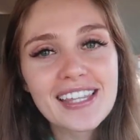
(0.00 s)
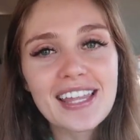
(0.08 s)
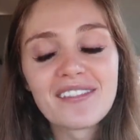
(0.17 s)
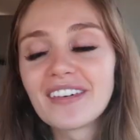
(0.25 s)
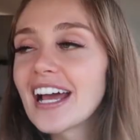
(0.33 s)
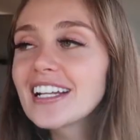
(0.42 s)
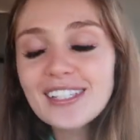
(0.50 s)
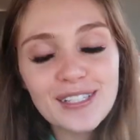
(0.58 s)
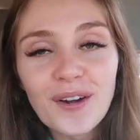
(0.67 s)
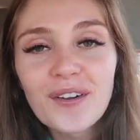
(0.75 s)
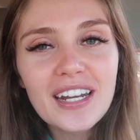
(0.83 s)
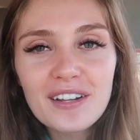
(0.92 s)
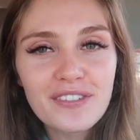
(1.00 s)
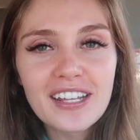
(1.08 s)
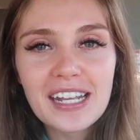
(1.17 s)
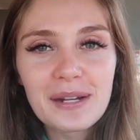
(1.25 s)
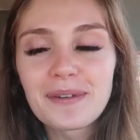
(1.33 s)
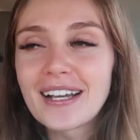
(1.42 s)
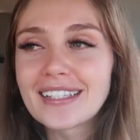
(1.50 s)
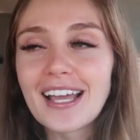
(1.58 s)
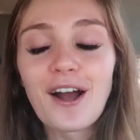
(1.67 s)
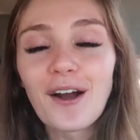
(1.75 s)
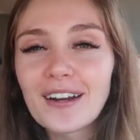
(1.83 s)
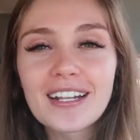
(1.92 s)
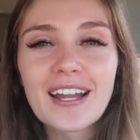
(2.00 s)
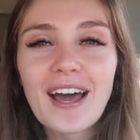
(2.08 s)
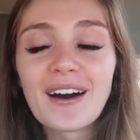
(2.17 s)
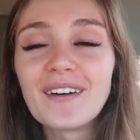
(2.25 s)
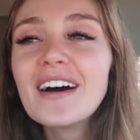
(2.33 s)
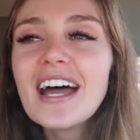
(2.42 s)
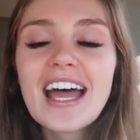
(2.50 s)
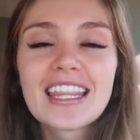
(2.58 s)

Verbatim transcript: to them and I just don't get offended because I already know